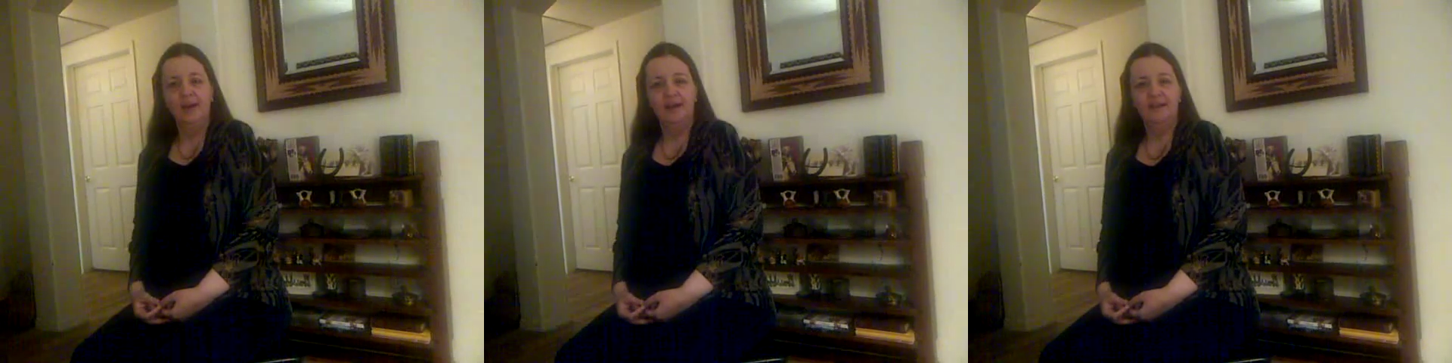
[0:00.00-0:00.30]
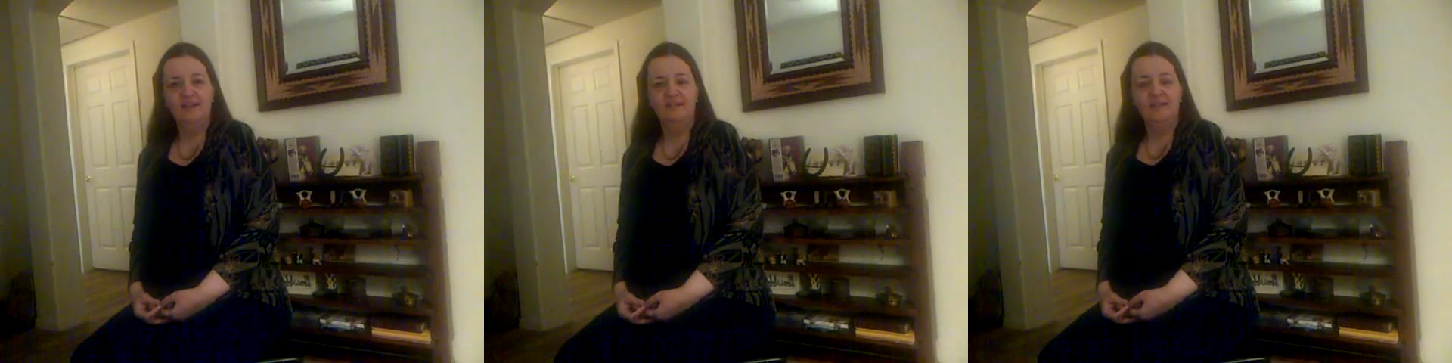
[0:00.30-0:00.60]
In
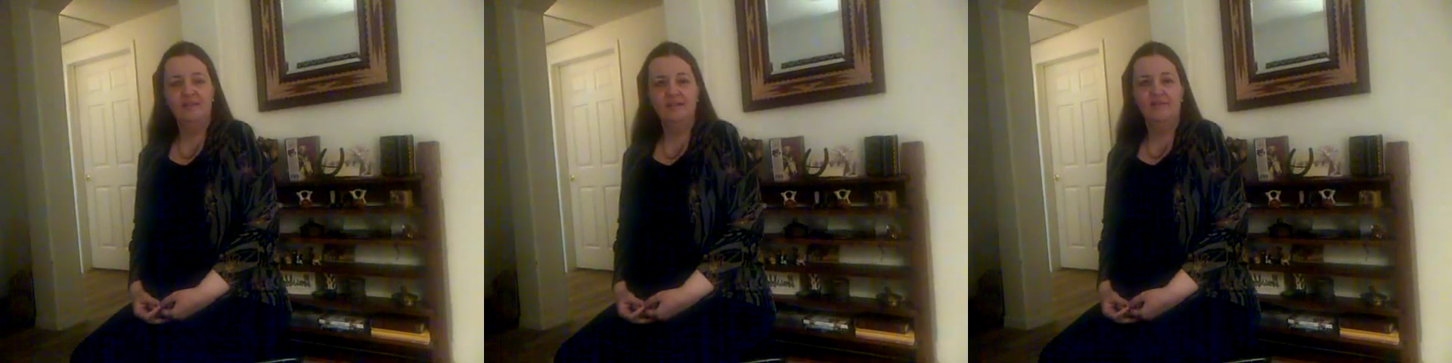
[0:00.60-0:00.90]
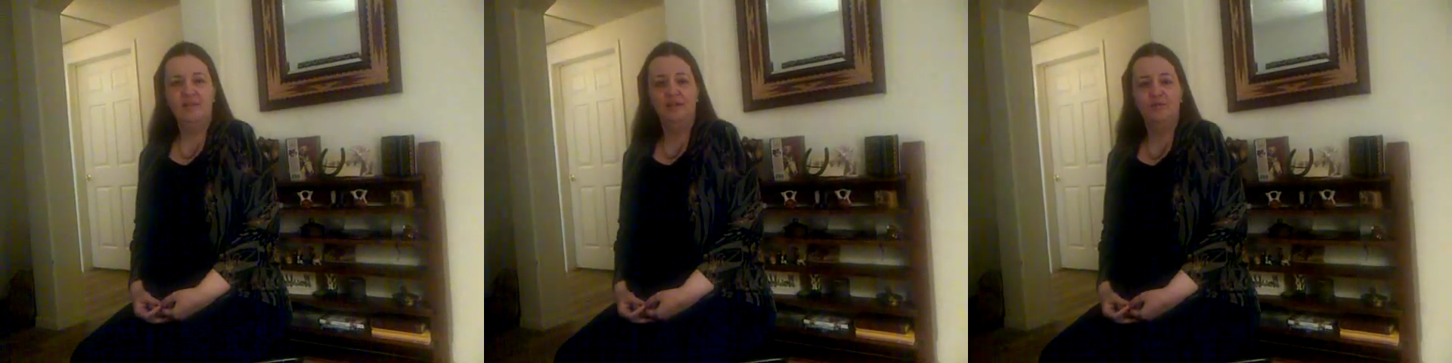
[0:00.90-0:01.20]

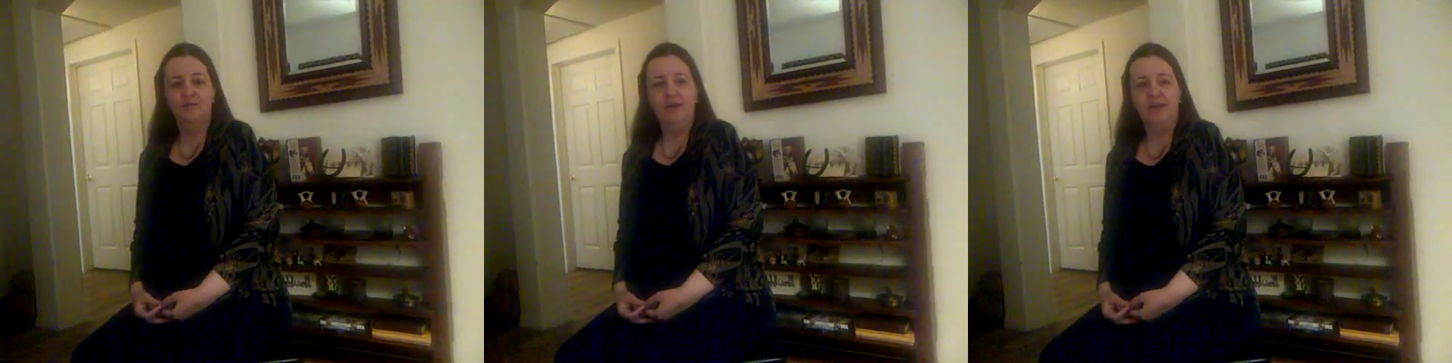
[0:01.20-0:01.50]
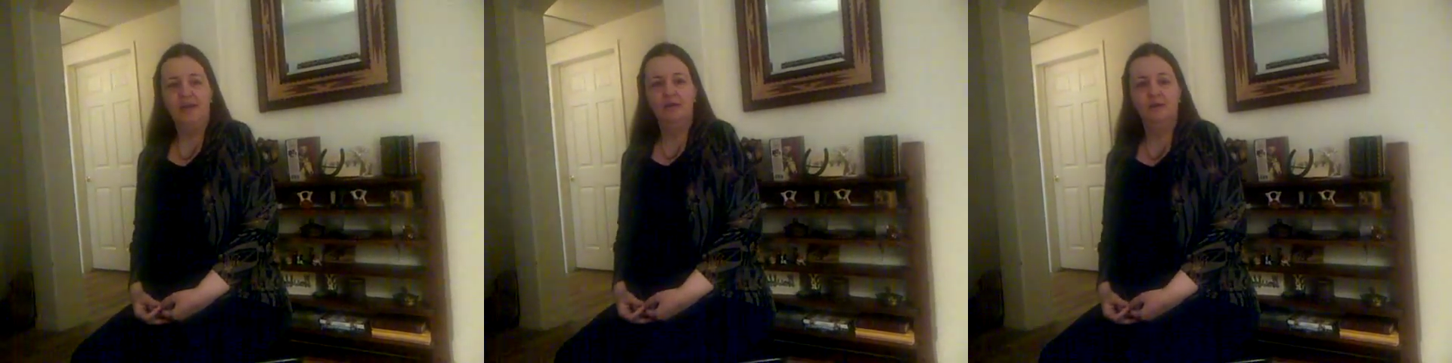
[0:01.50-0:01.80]

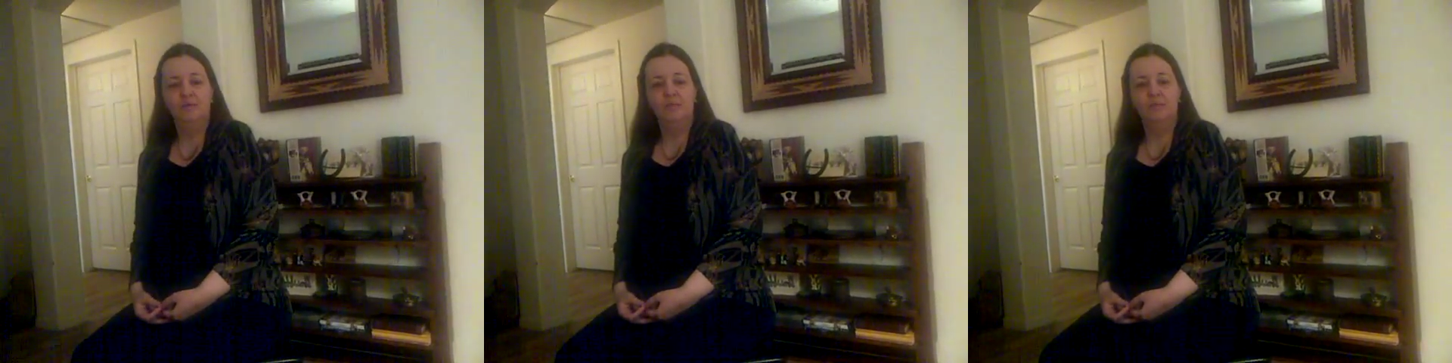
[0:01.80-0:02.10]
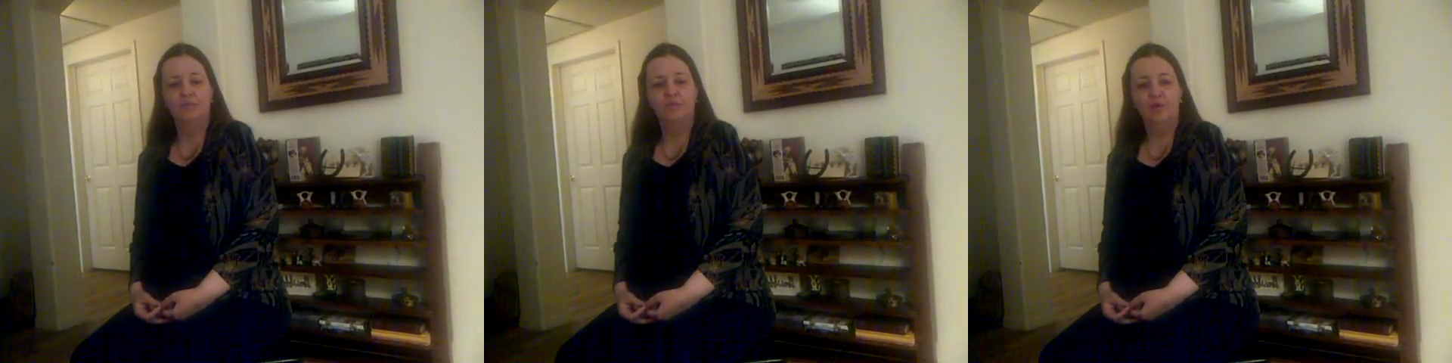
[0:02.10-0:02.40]
1973,
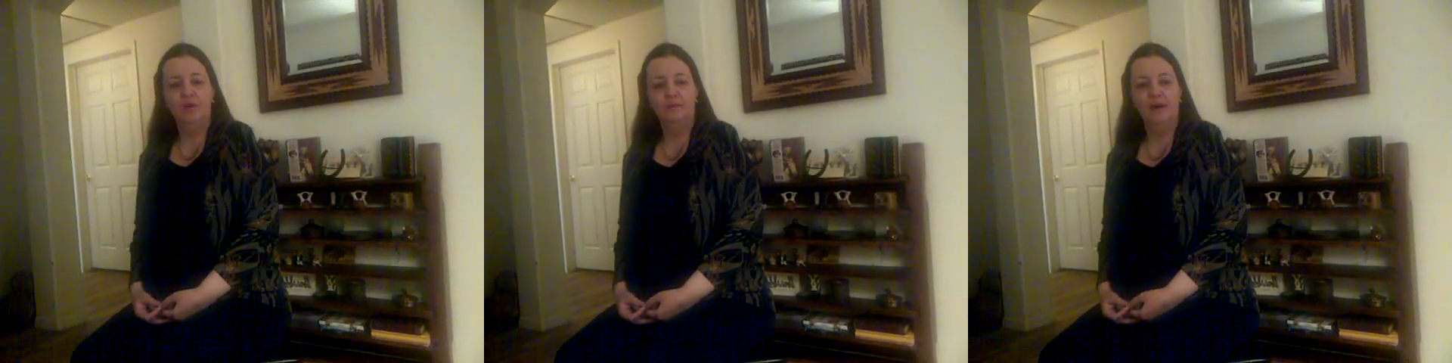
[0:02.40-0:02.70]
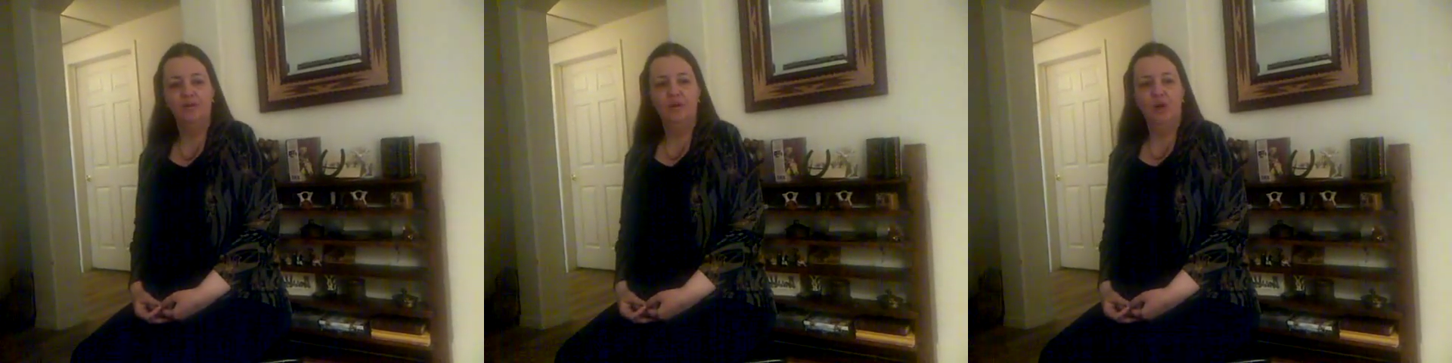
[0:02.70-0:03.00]
the Queen
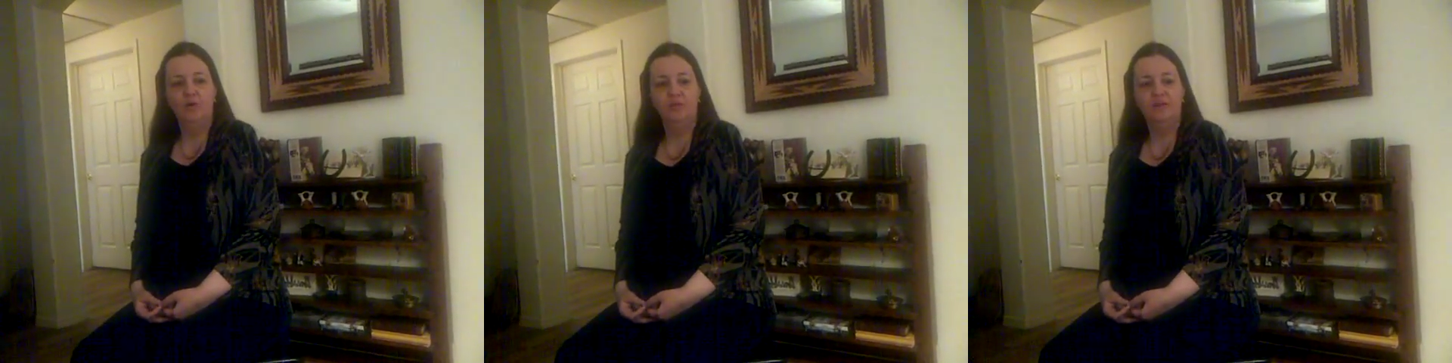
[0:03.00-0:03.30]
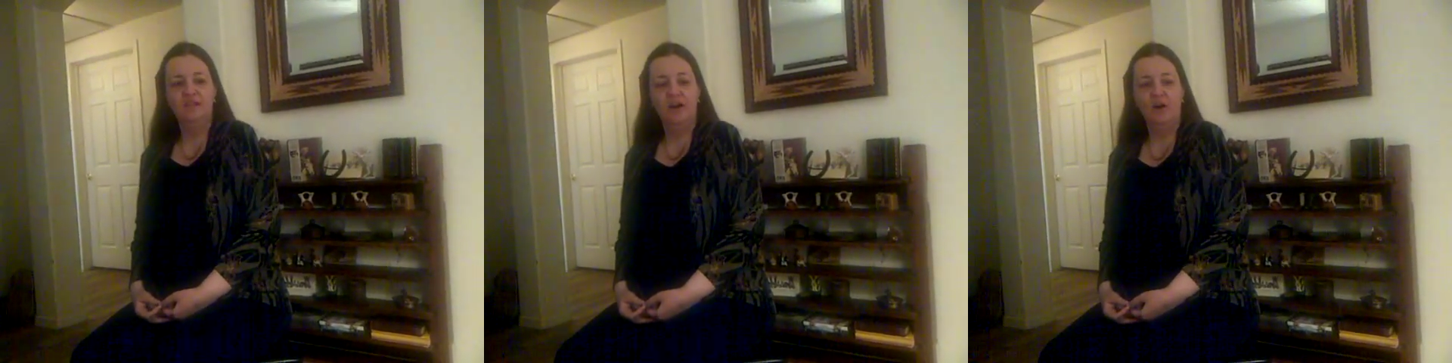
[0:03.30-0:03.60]
Mother loaned
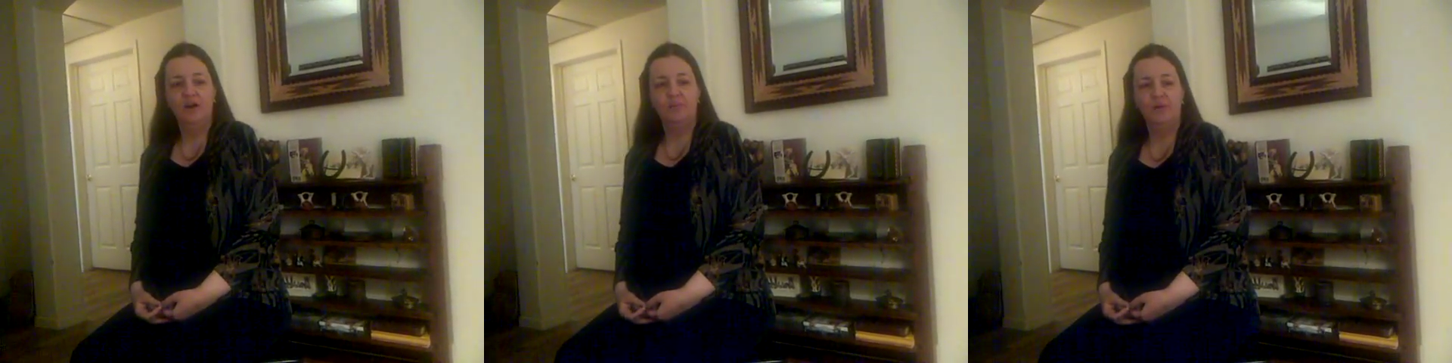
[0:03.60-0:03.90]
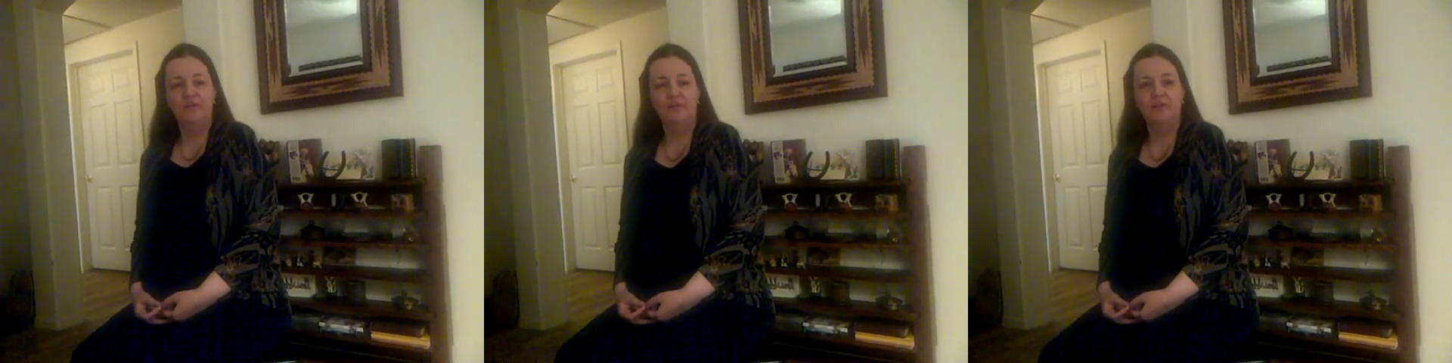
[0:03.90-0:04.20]
the tiara to
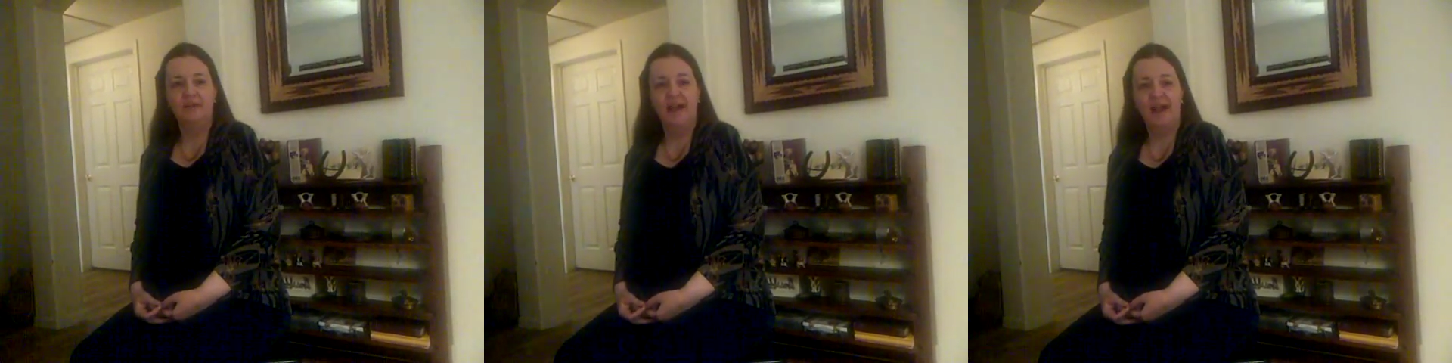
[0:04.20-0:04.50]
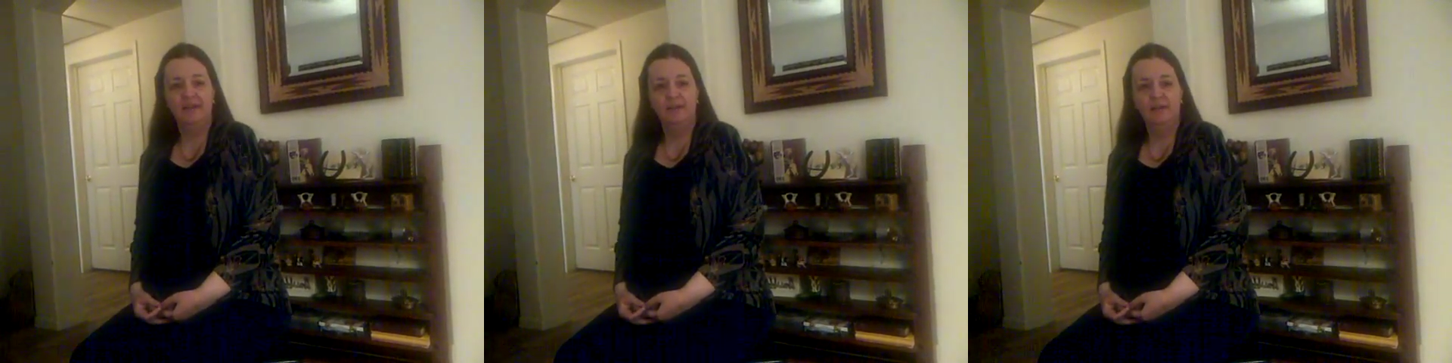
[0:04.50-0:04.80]
Princess
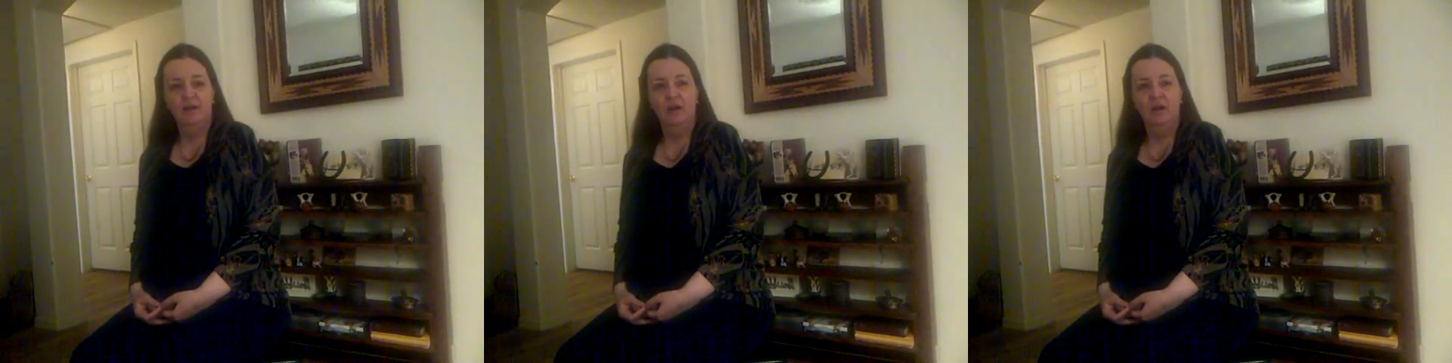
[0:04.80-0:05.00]
Anne